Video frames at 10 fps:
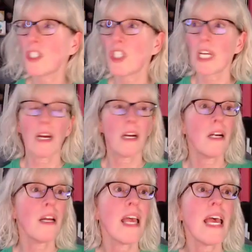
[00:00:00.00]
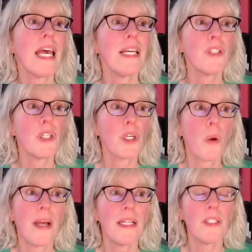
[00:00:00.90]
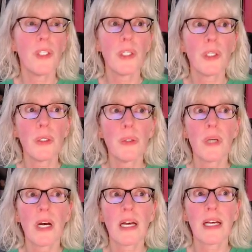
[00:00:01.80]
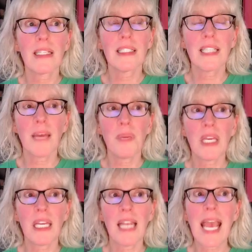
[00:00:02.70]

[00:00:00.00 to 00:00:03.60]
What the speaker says: share, is you're going to type in